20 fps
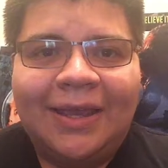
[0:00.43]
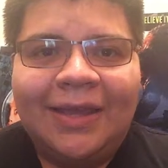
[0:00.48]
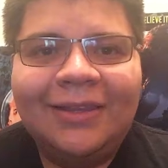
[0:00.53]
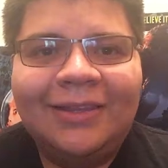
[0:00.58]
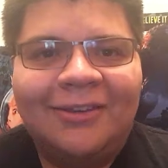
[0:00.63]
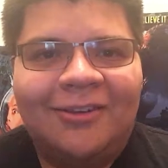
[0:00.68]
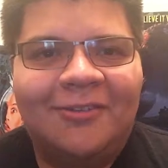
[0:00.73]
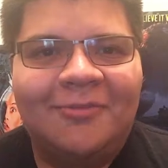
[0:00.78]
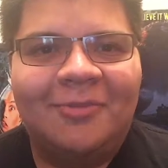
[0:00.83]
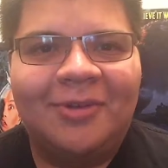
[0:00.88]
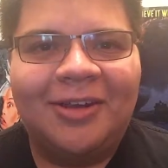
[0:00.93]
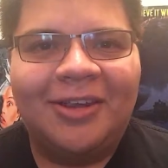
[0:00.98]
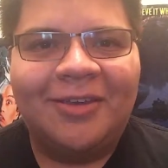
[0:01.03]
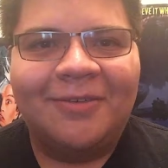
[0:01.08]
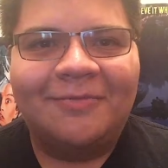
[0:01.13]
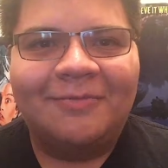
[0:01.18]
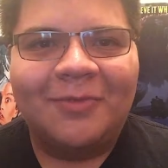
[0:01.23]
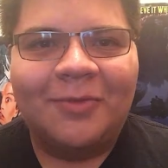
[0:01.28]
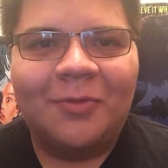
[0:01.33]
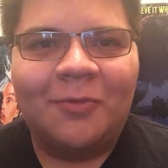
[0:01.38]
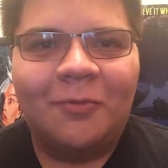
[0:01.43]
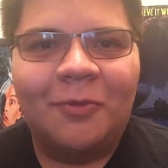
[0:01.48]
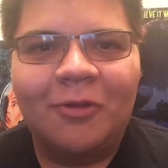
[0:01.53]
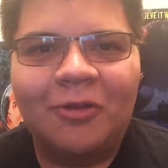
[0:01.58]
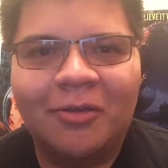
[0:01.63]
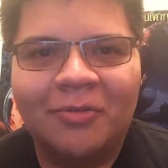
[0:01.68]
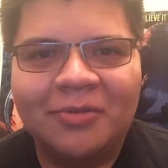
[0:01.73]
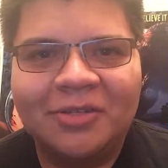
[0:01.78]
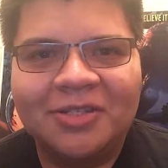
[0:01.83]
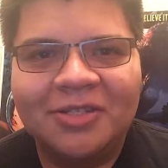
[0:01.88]
Hello everybody,
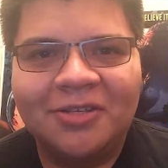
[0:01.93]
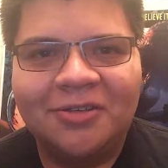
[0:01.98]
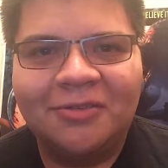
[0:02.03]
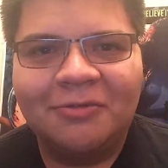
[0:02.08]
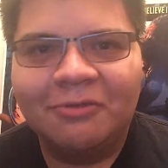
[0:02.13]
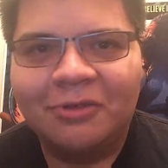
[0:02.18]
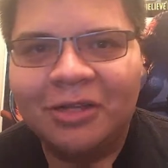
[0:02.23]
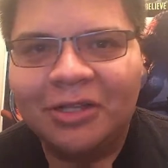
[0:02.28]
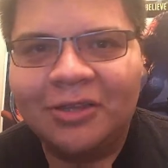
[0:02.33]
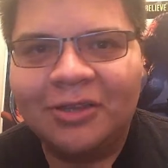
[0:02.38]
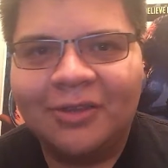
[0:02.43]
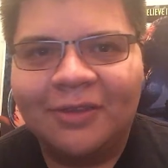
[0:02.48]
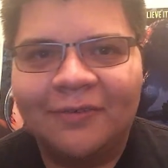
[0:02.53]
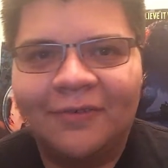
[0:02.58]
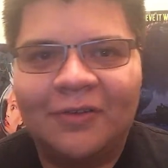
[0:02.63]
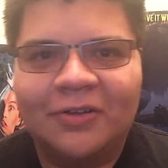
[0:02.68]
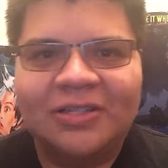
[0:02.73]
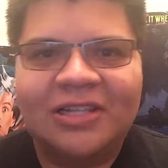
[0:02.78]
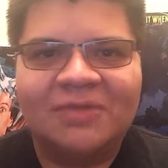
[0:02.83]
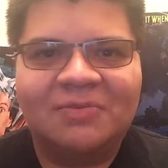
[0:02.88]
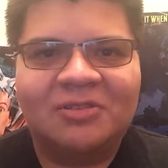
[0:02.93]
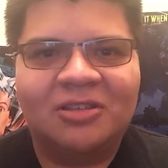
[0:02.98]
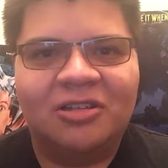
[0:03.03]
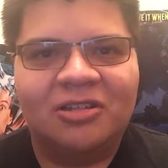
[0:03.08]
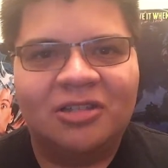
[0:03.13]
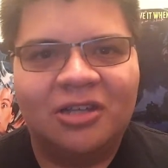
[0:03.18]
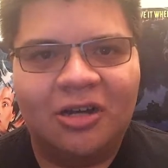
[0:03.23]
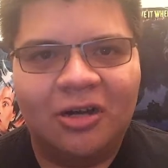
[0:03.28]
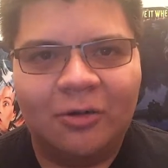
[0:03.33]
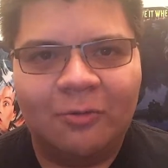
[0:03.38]
welcome to the first episode
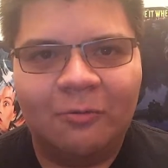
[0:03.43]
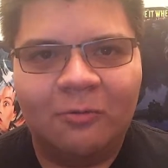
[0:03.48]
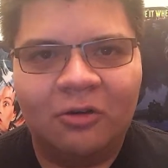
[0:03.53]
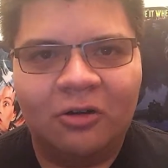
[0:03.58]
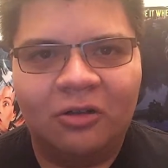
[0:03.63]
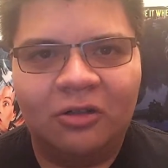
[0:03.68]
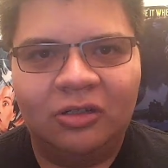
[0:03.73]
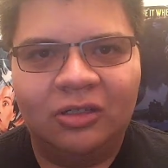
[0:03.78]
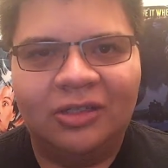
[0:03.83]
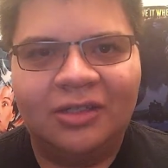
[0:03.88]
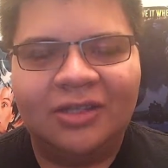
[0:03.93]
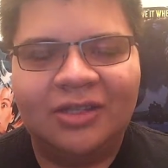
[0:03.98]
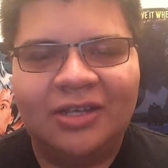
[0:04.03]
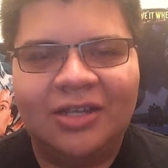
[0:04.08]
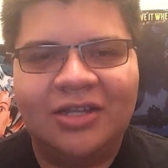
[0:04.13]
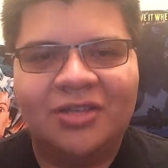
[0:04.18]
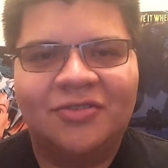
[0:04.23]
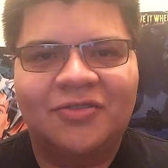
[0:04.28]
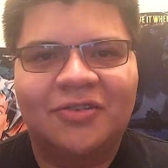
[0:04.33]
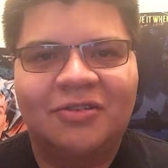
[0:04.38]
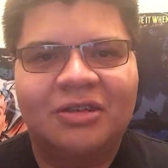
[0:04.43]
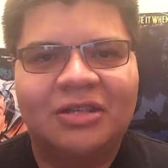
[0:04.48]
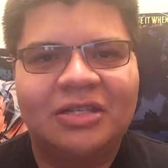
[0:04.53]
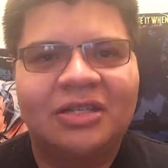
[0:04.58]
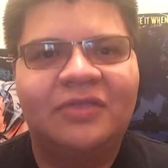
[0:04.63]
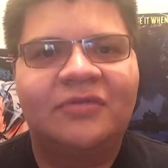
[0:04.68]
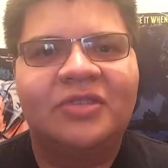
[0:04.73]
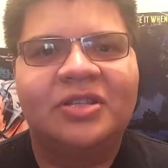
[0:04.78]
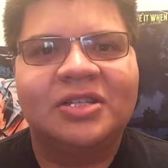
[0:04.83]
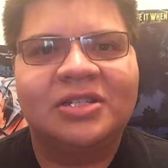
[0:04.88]
of Dark World. The intro
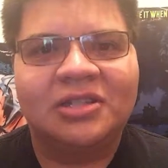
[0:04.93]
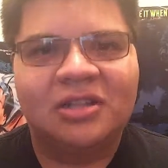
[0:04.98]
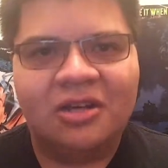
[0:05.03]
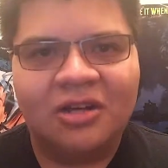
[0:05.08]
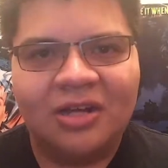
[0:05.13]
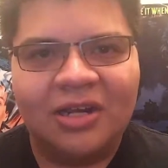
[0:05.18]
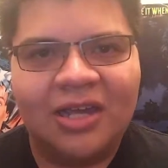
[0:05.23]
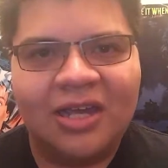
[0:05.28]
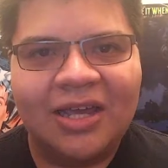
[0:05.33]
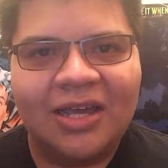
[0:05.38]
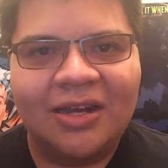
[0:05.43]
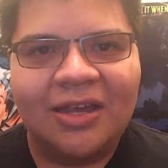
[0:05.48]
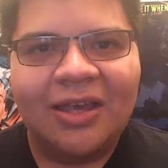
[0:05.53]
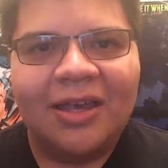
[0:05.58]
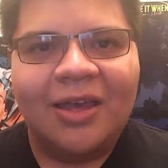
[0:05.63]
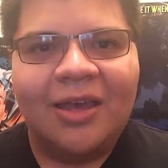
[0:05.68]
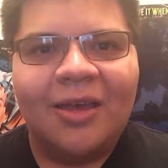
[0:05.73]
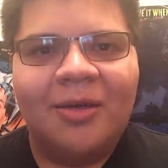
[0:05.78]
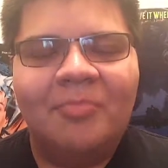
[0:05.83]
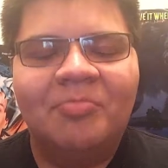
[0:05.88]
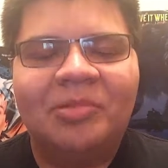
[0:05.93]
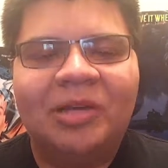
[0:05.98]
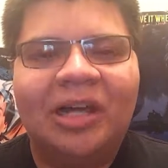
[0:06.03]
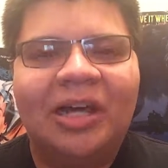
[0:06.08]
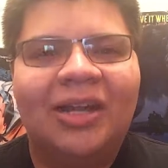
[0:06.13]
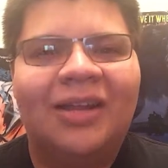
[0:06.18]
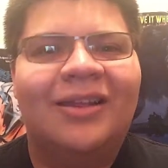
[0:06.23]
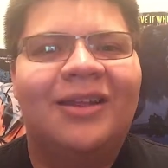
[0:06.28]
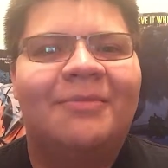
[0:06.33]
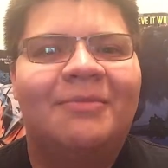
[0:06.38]
hasn't even started yet,
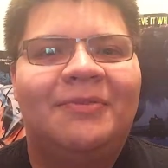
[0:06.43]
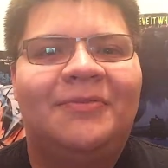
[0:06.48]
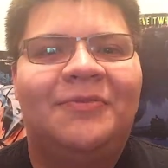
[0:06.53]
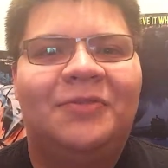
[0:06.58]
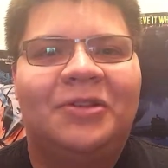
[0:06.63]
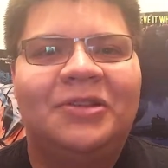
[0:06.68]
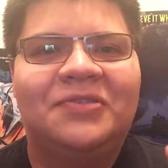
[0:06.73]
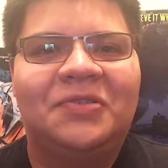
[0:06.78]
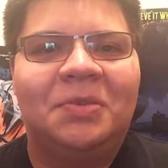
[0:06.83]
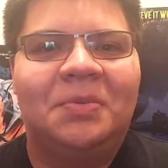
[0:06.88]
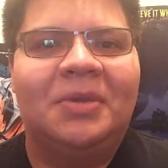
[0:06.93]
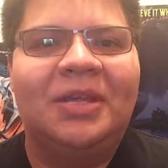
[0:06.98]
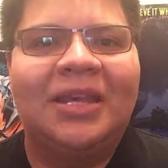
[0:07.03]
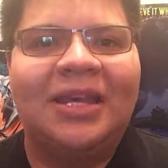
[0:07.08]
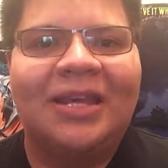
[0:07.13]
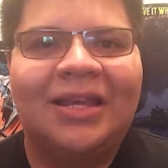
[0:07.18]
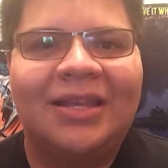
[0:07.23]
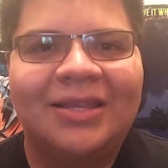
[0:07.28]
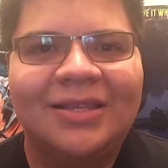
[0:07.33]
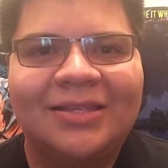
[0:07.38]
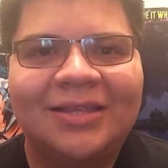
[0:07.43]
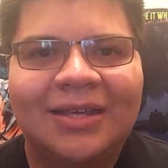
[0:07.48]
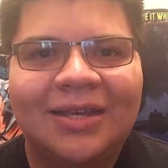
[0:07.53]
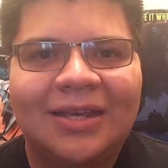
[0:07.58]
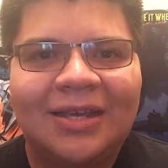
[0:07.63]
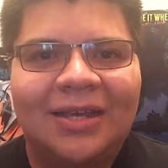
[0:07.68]
but before this video begins,